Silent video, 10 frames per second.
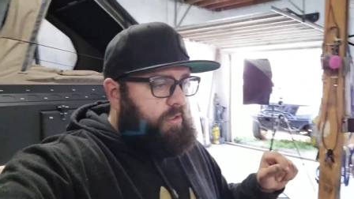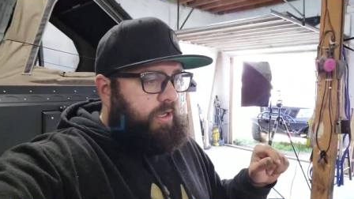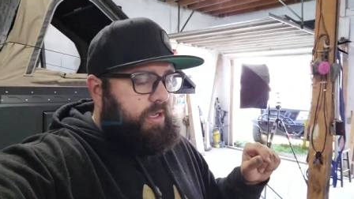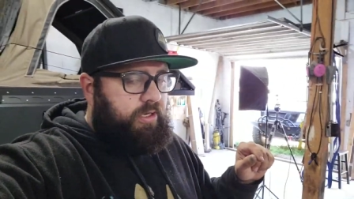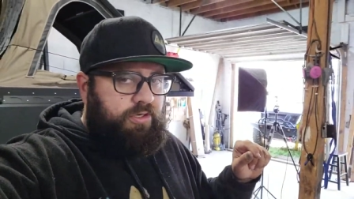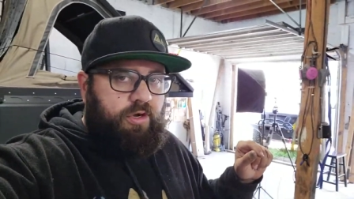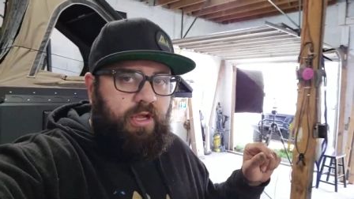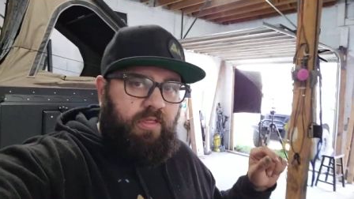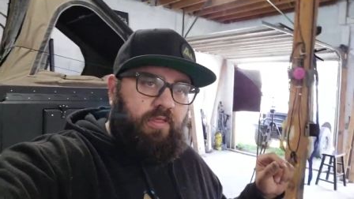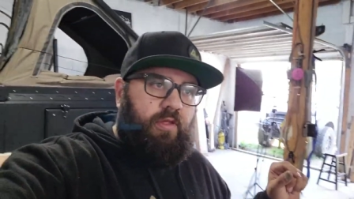uh,
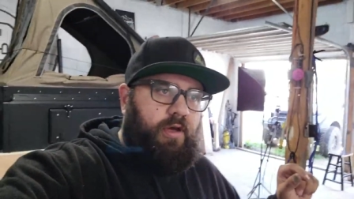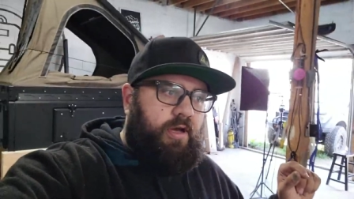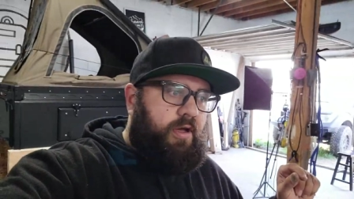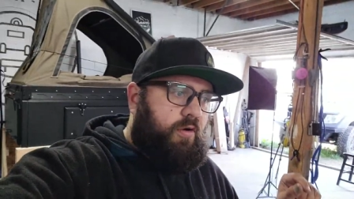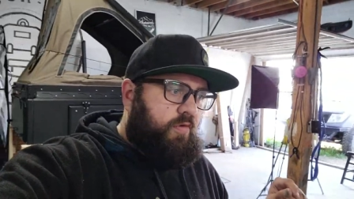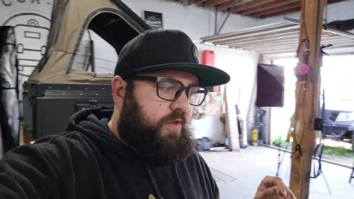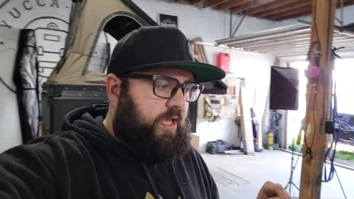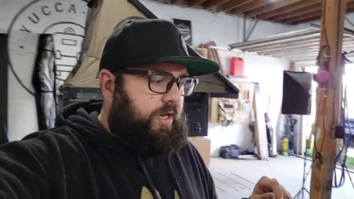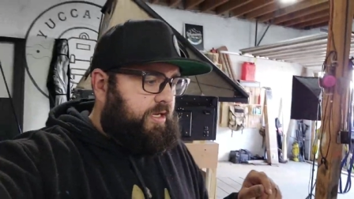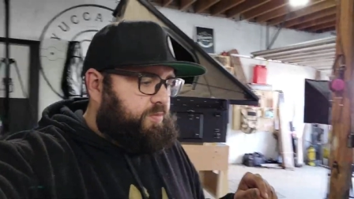during uh,
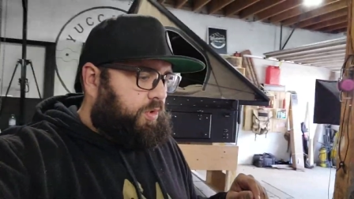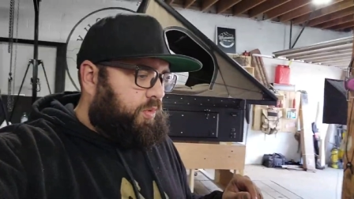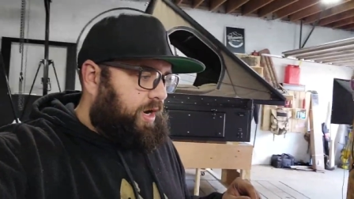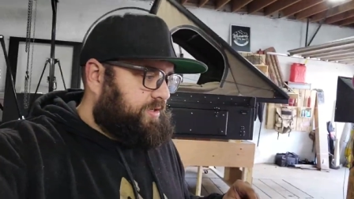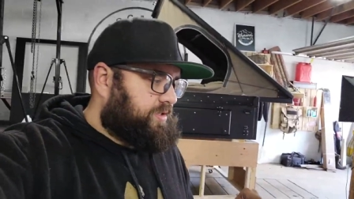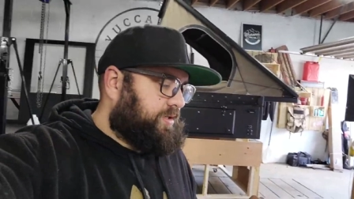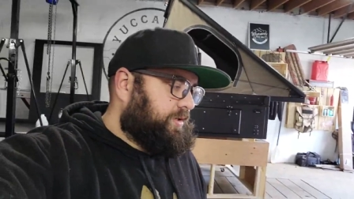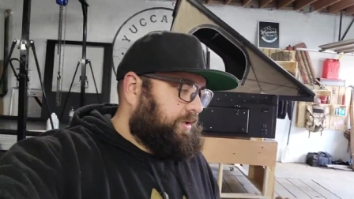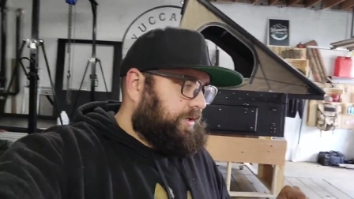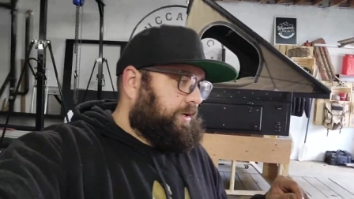Overland Expo West,
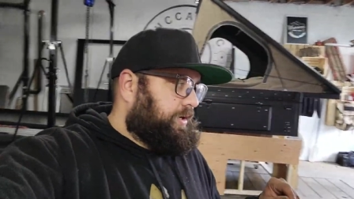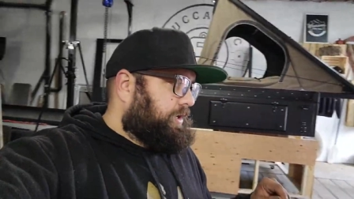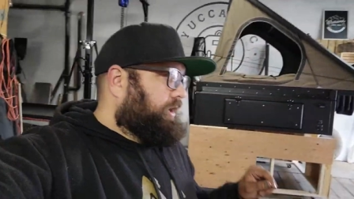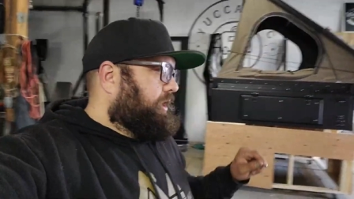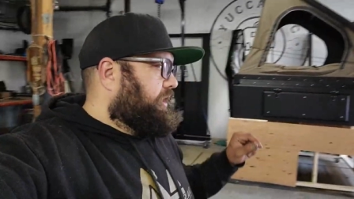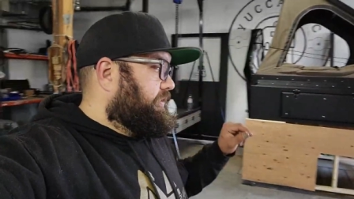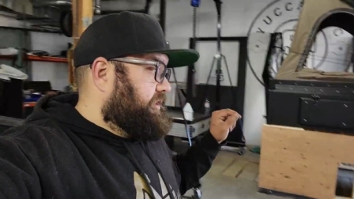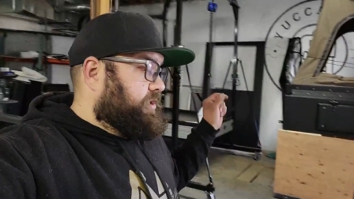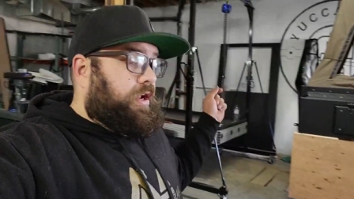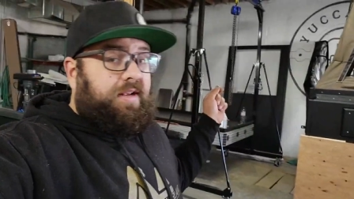uh,
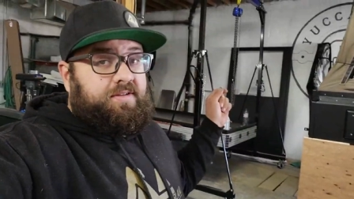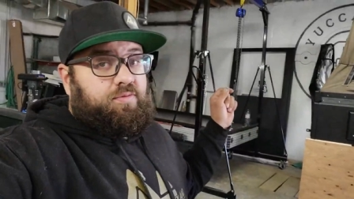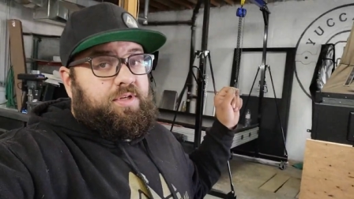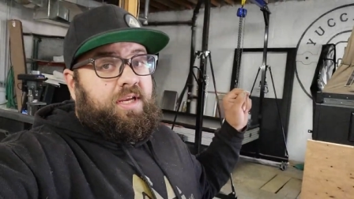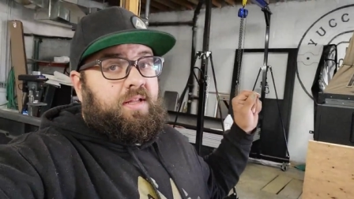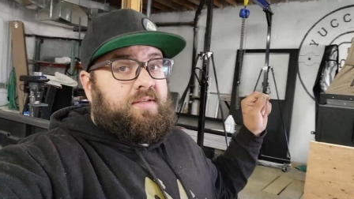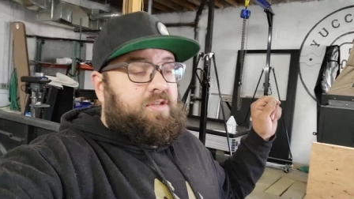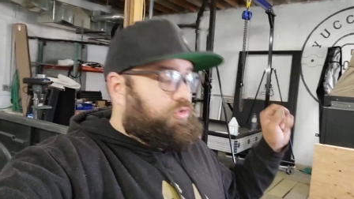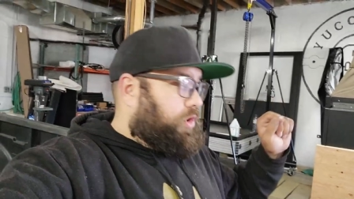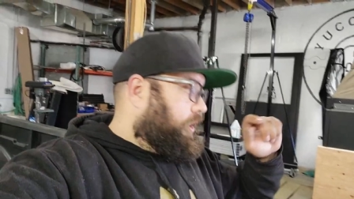this awning is ridiculously
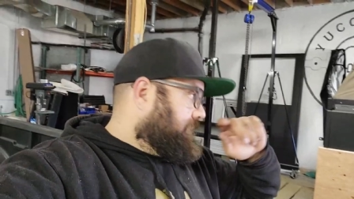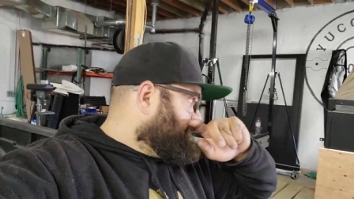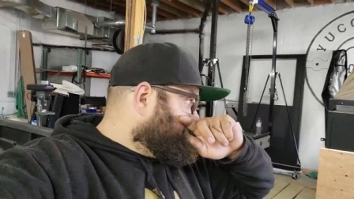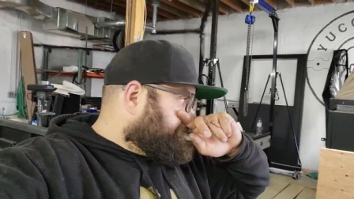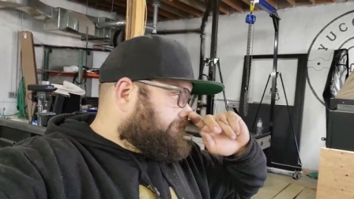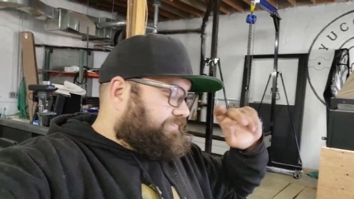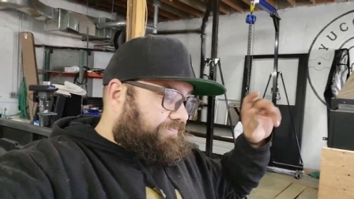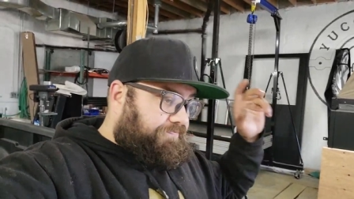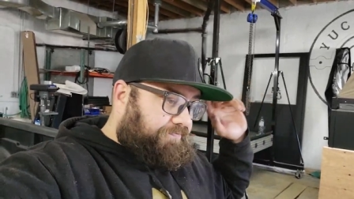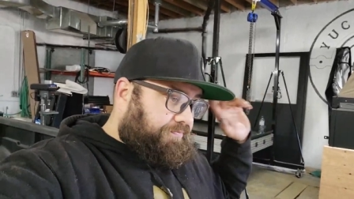strong
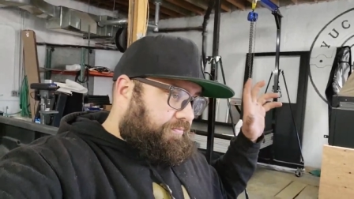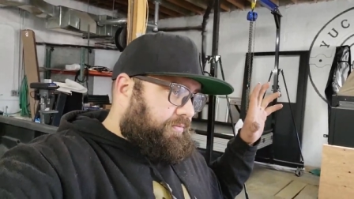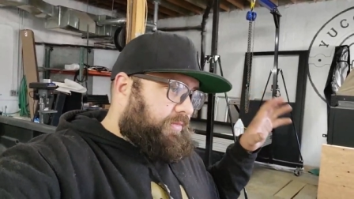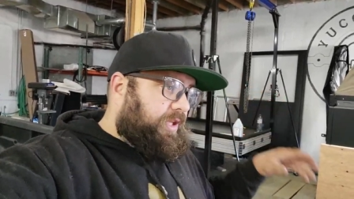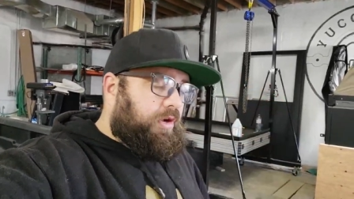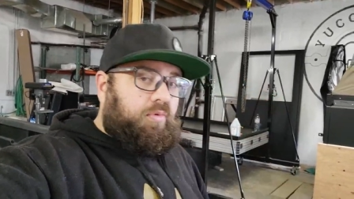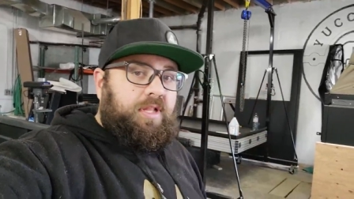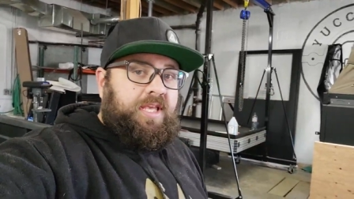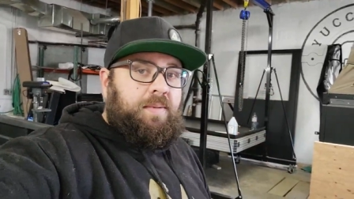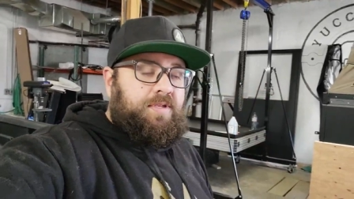it
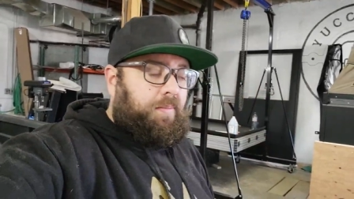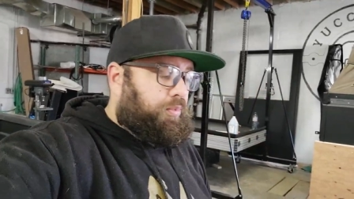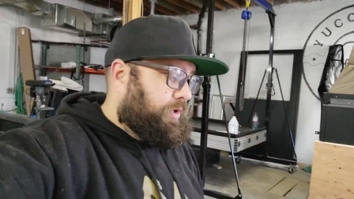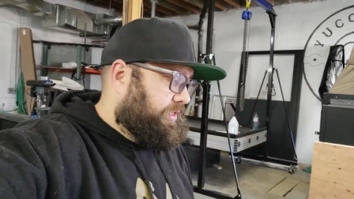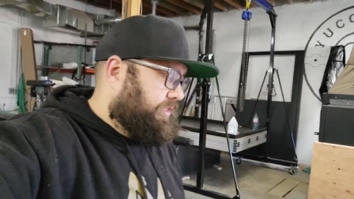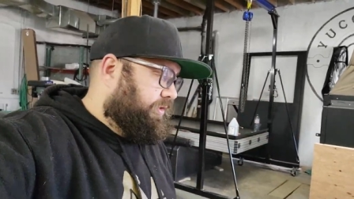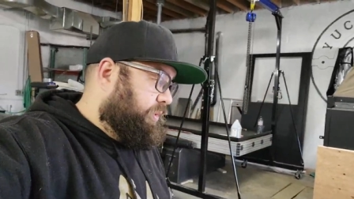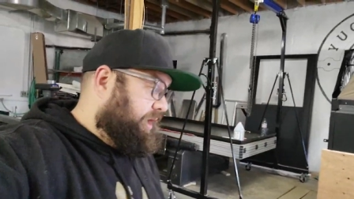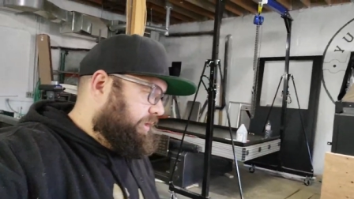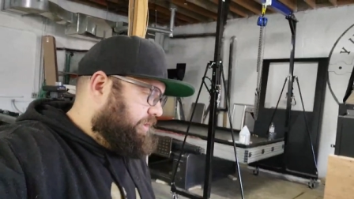really keeps up with the
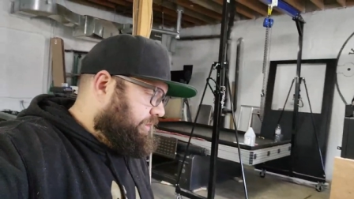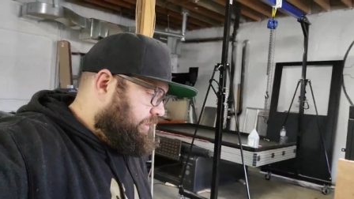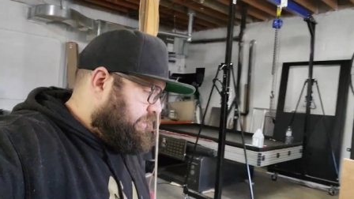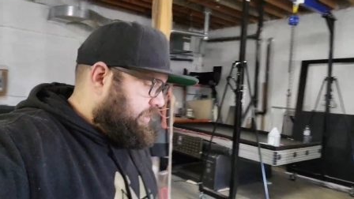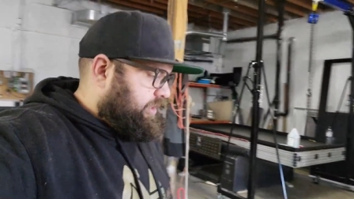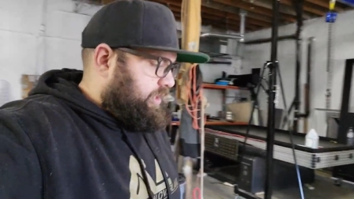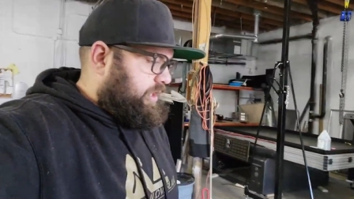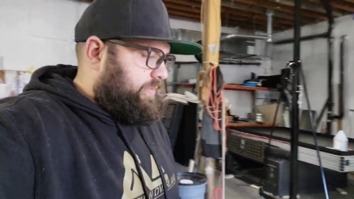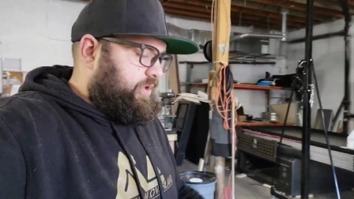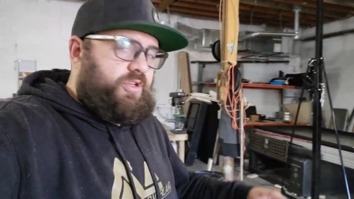wind.
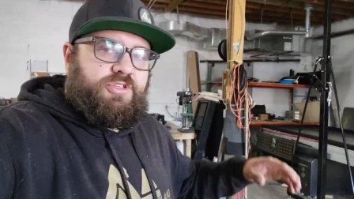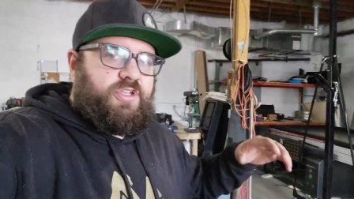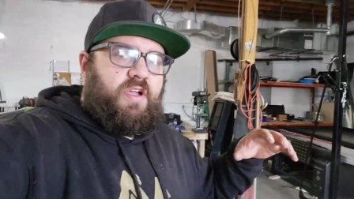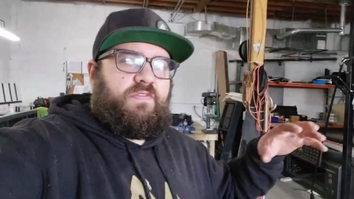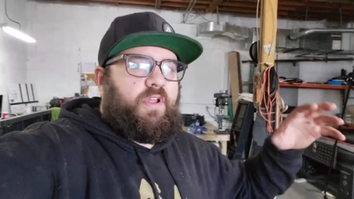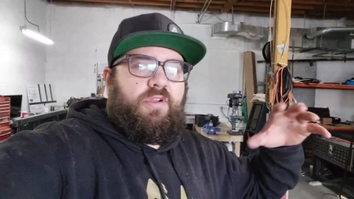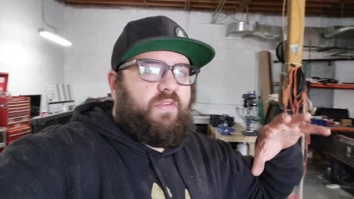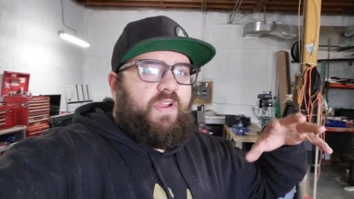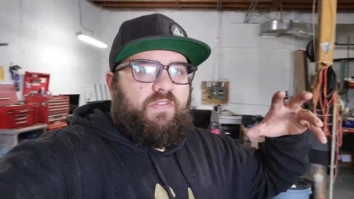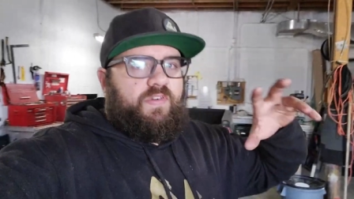Um, you just saw it fluttering.
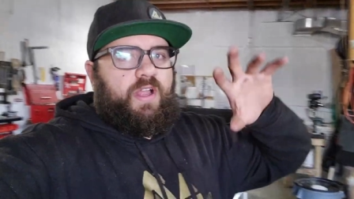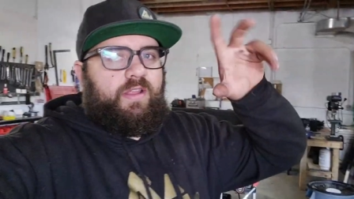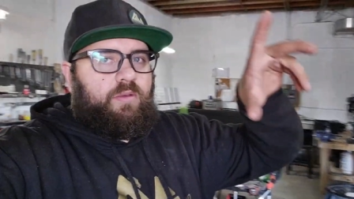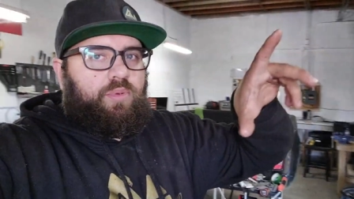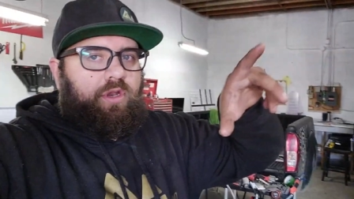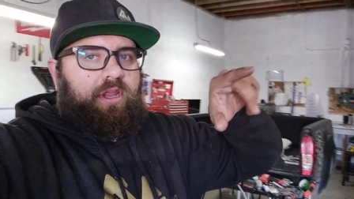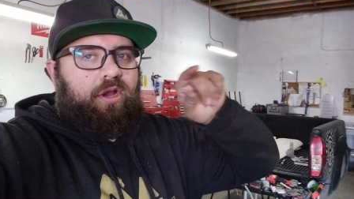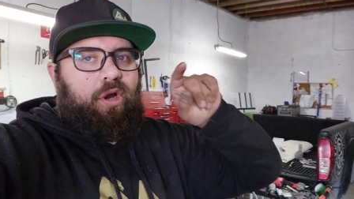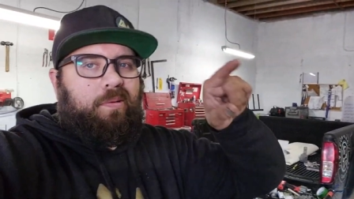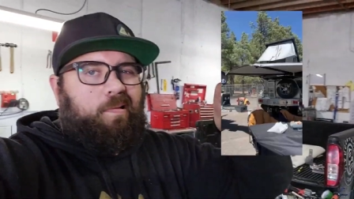If I can find it, I'll put it here.